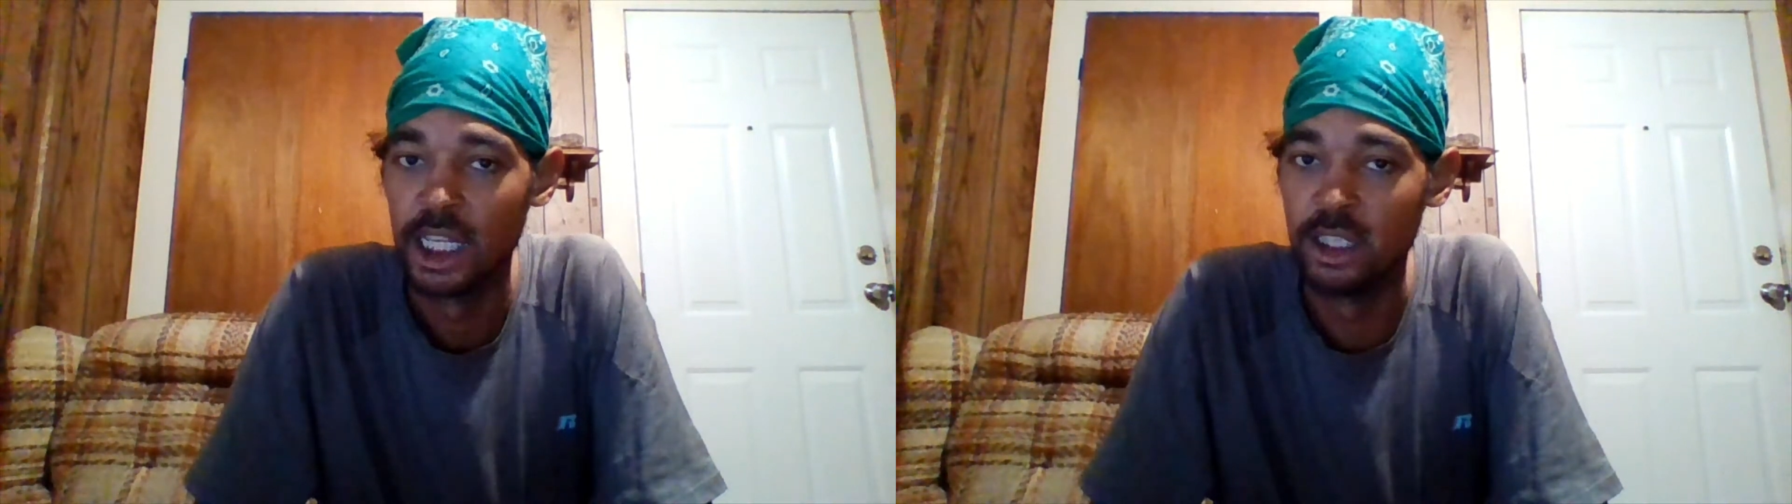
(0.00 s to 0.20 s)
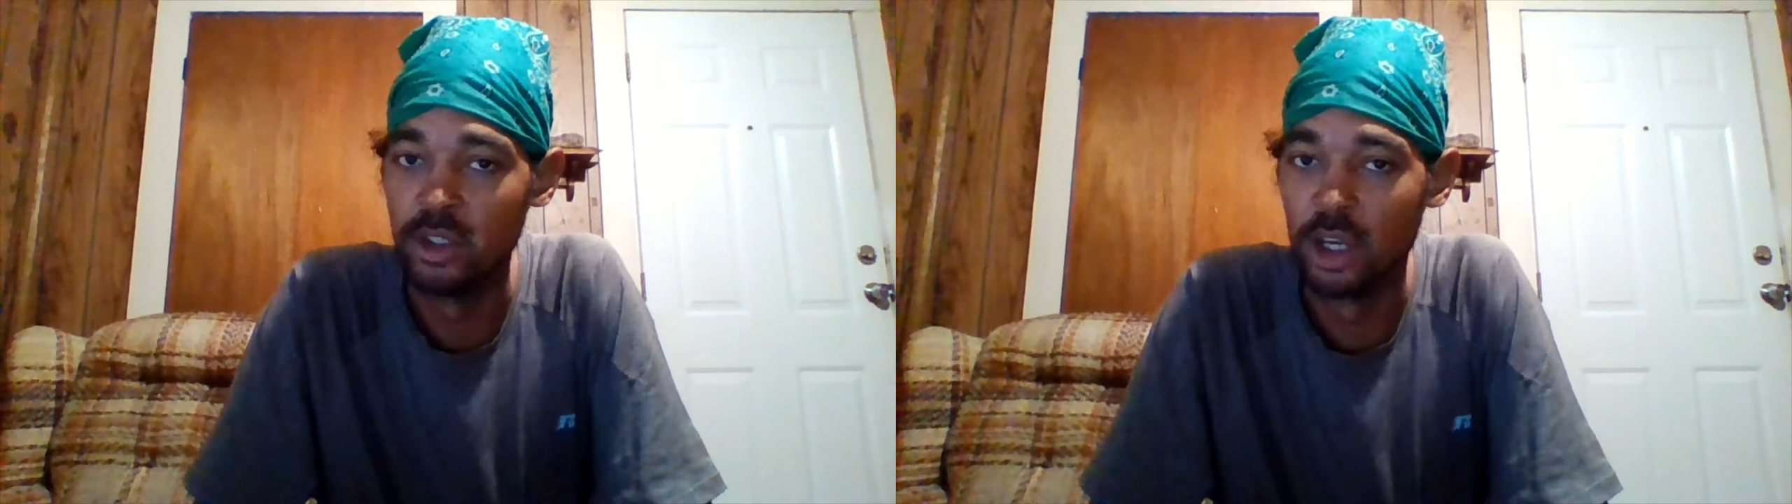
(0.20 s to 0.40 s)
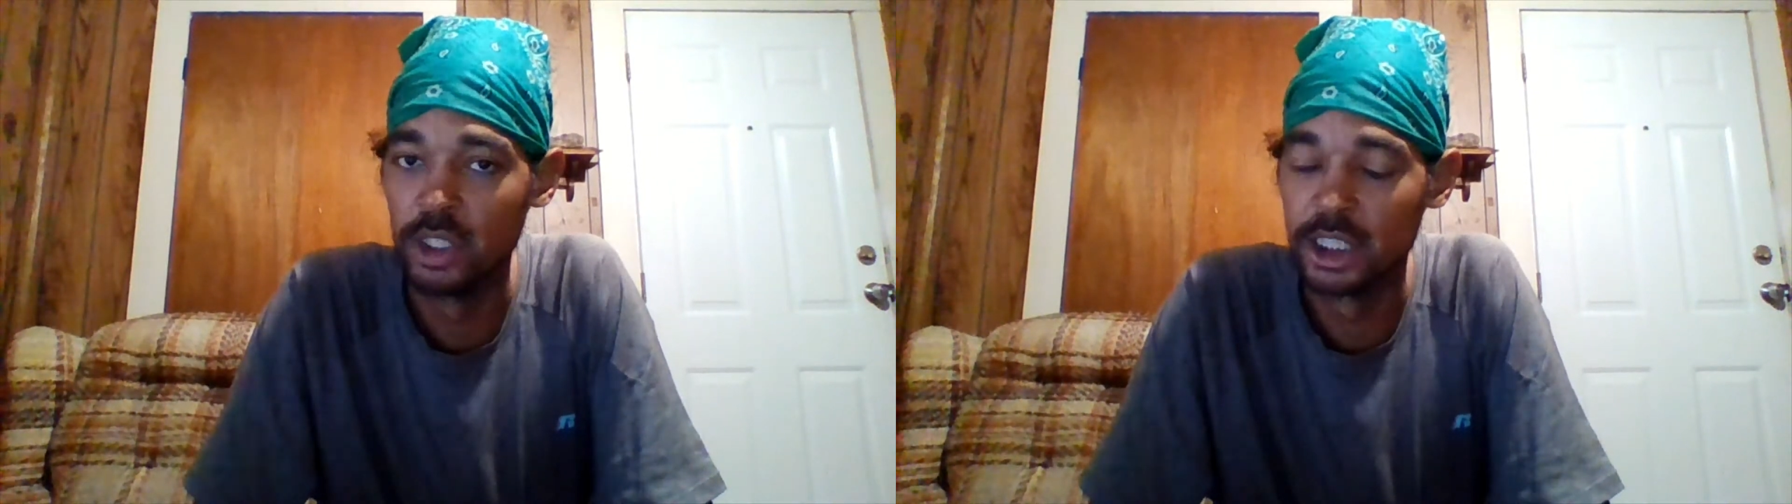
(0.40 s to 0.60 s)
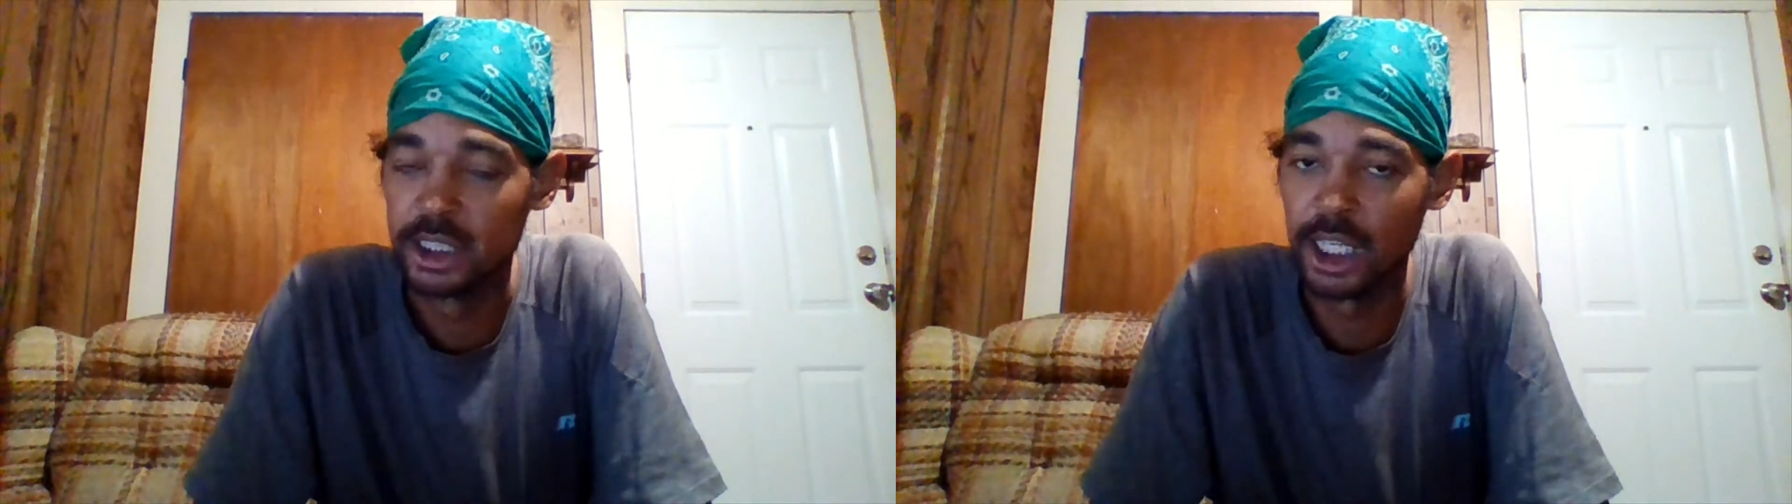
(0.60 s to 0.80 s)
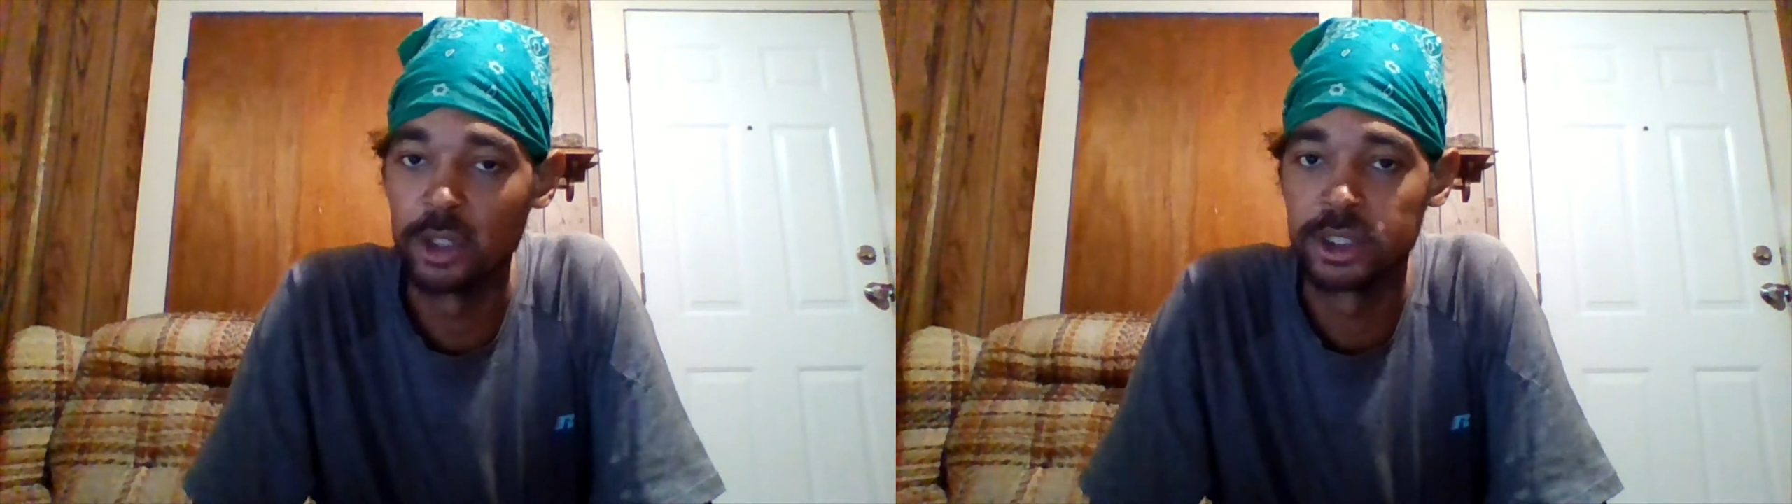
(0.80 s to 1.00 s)
There's
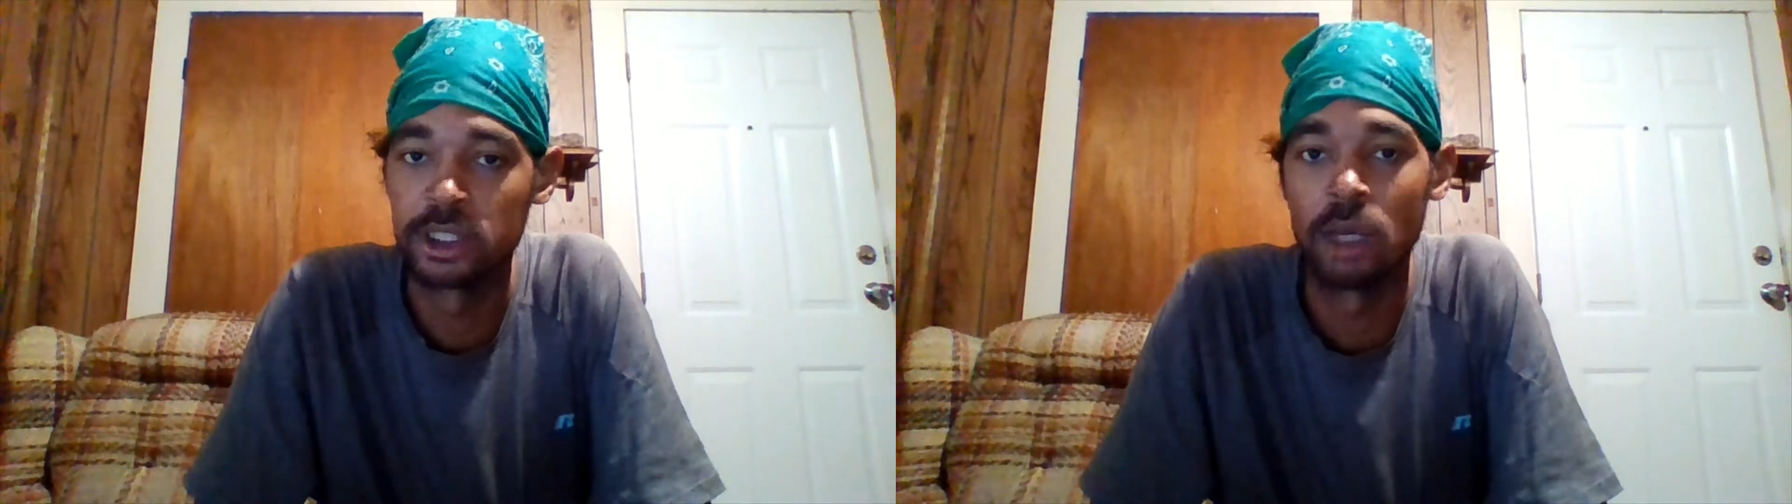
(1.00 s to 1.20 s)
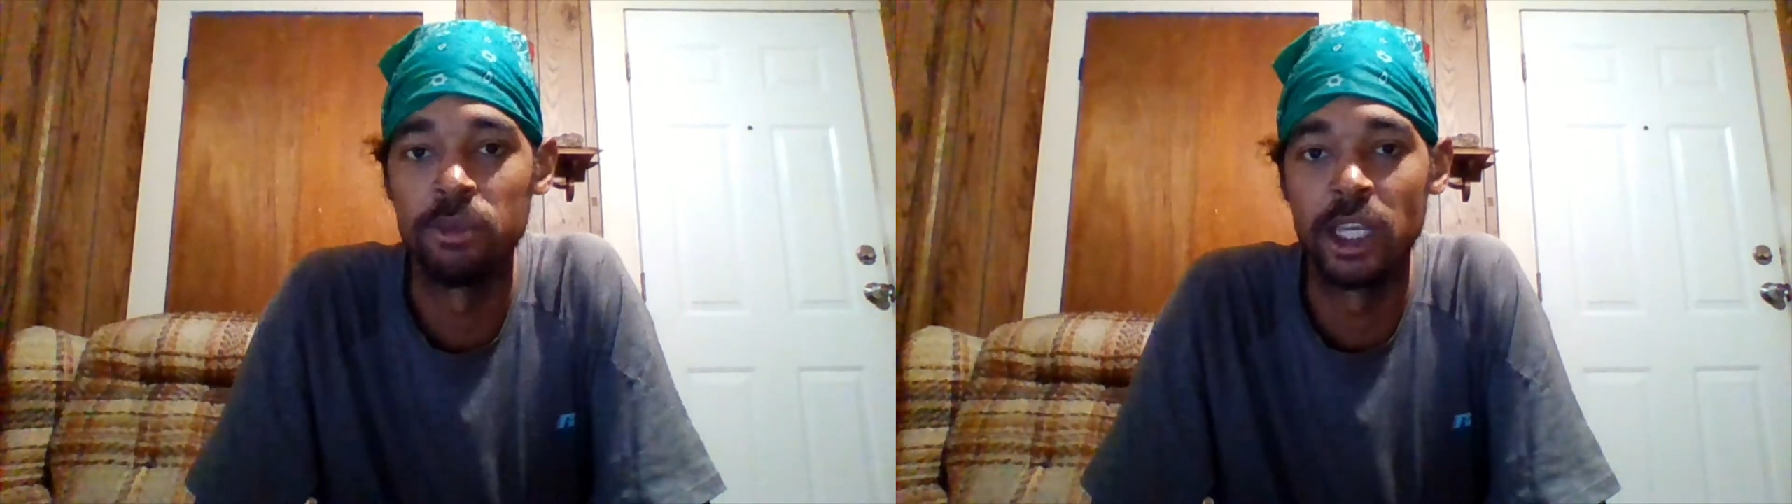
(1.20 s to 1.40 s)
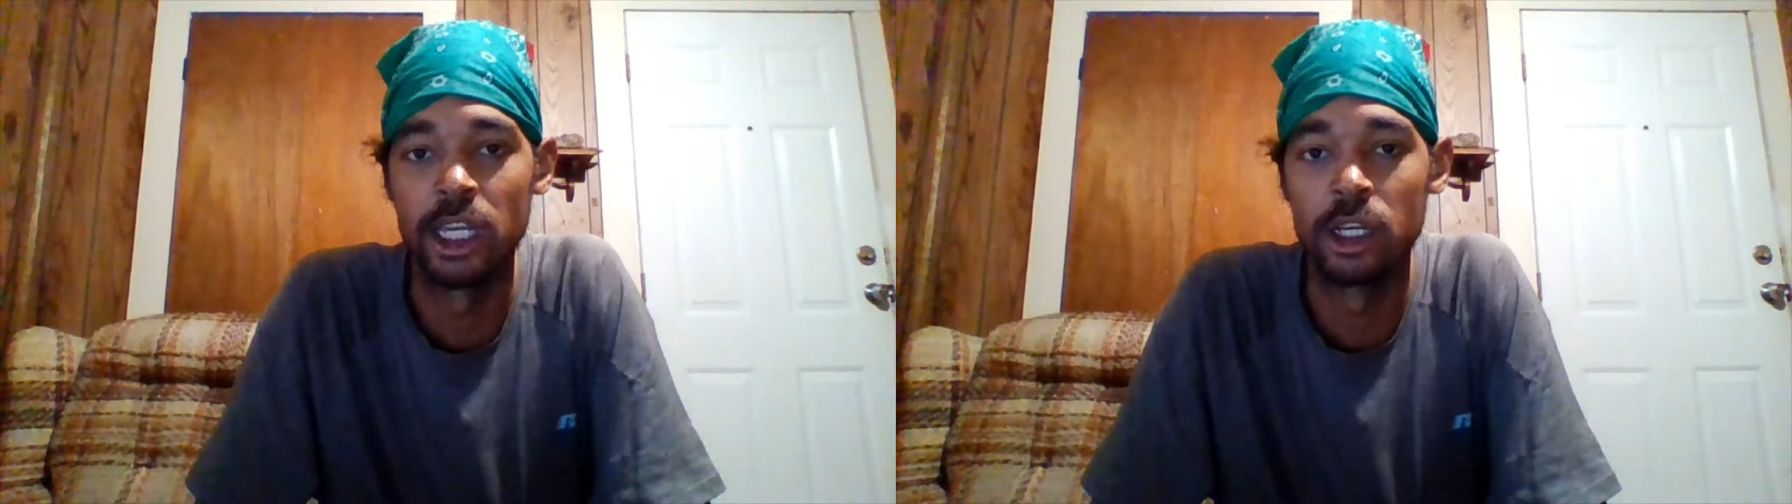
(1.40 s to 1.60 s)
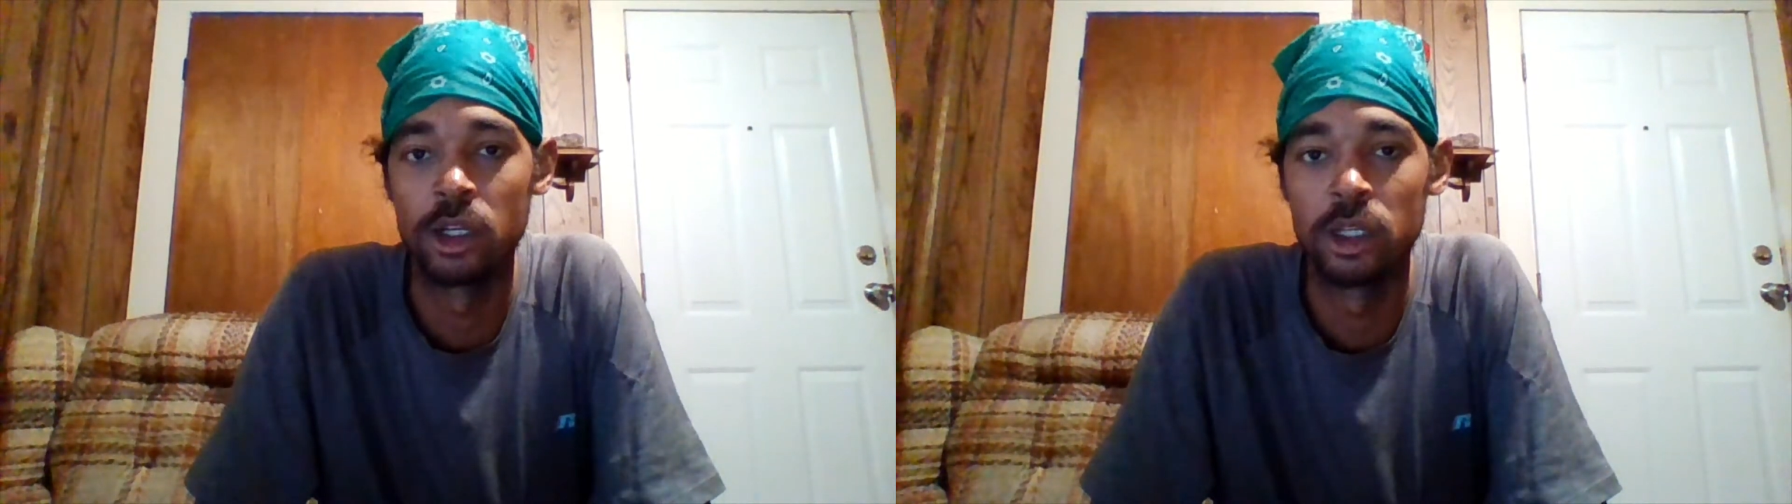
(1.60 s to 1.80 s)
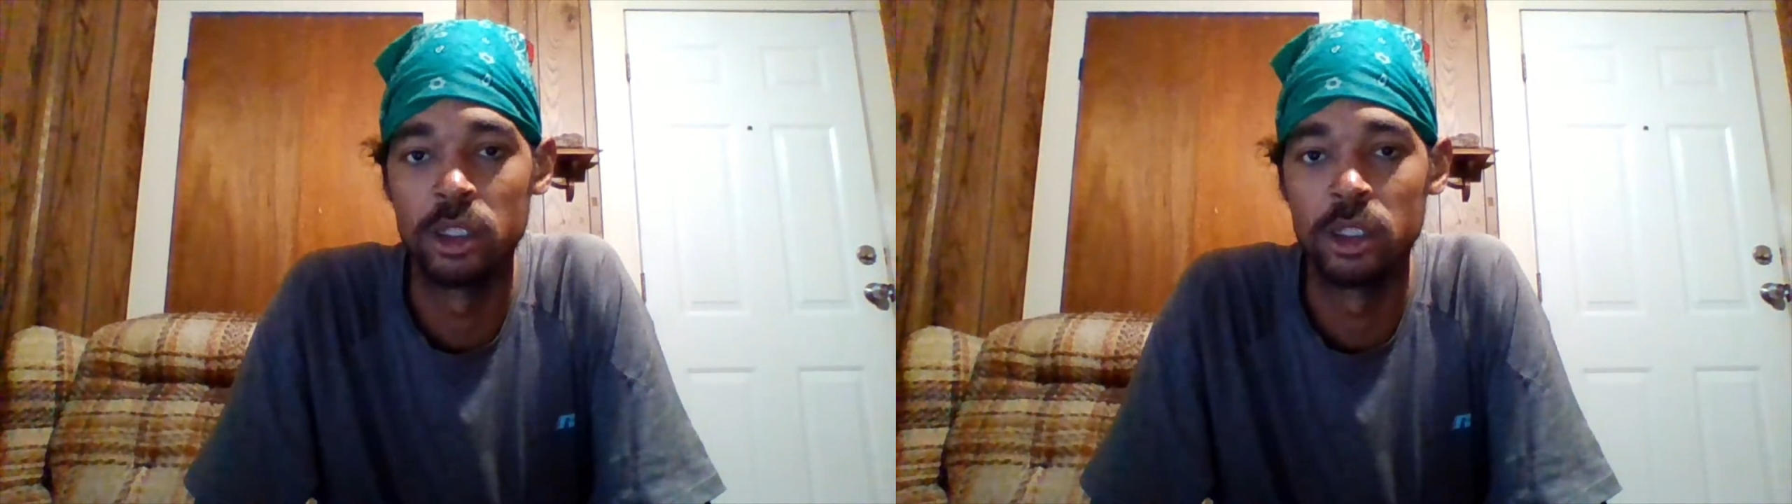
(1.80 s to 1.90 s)
still something there,